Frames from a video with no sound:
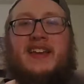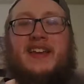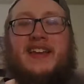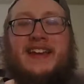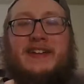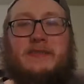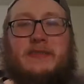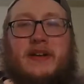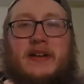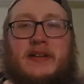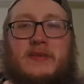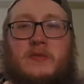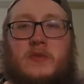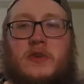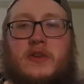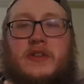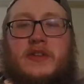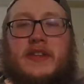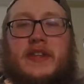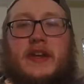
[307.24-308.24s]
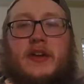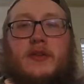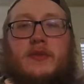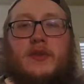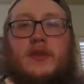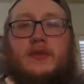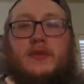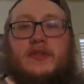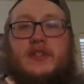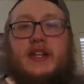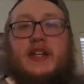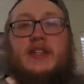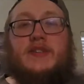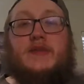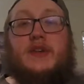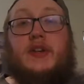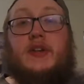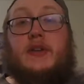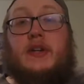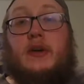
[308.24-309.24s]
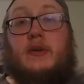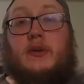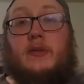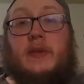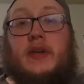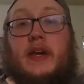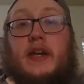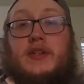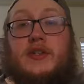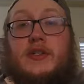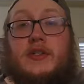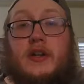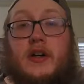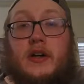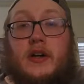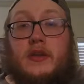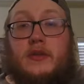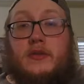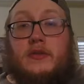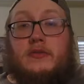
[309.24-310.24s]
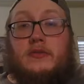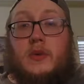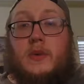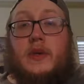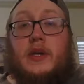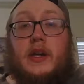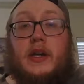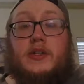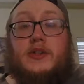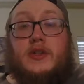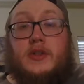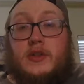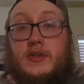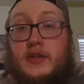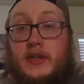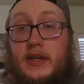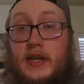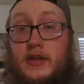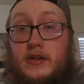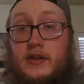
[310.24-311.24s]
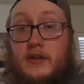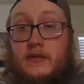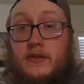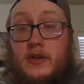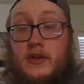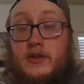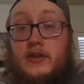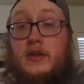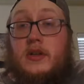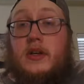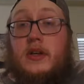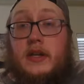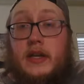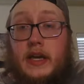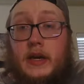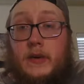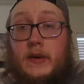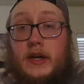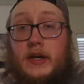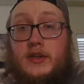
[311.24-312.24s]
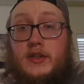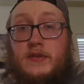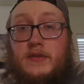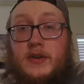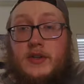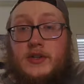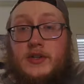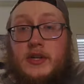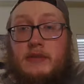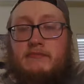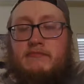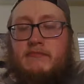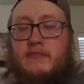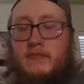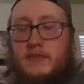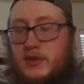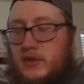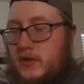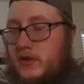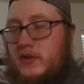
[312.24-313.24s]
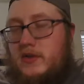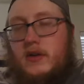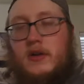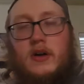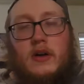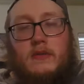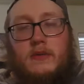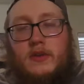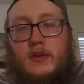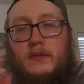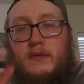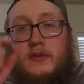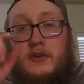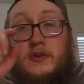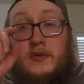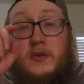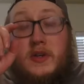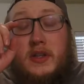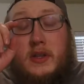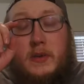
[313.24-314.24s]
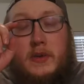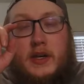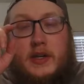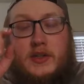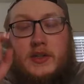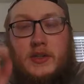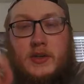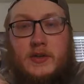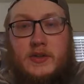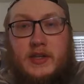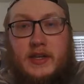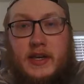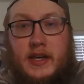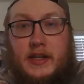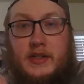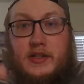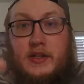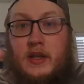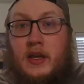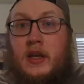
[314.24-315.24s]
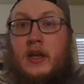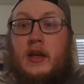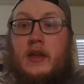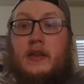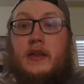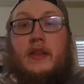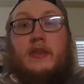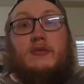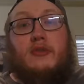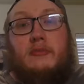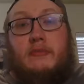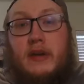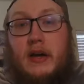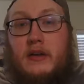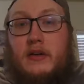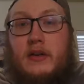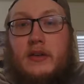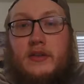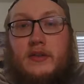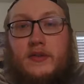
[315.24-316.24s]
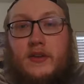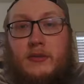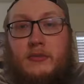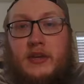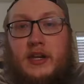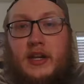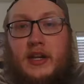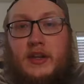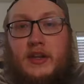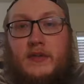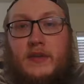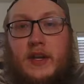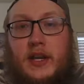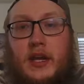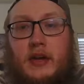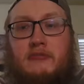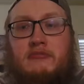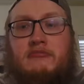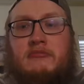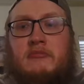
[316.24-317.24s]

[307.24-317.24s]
Hey everybody, welcome to the gear review for today's video. Now we're going to be actually talking through what we actually used to catch our fish and how I actually fished it. So let's start off with our first rig that we actually used to catch that 3 pounder at the very beginning of the video.